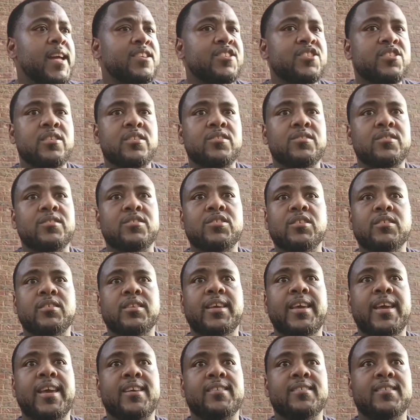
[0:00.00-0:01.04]
And I just
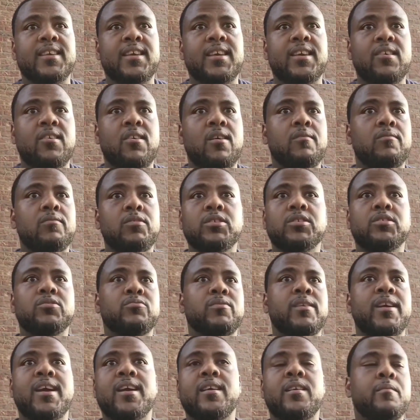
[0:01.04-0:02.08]
took the gas tank off,
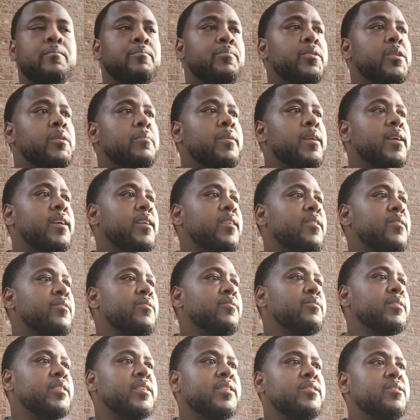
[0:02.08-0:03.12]
looked around, and put it back
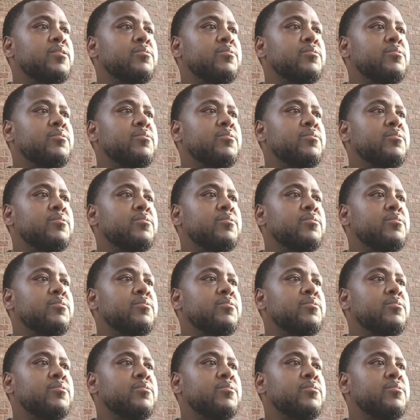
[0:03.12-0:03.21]
on.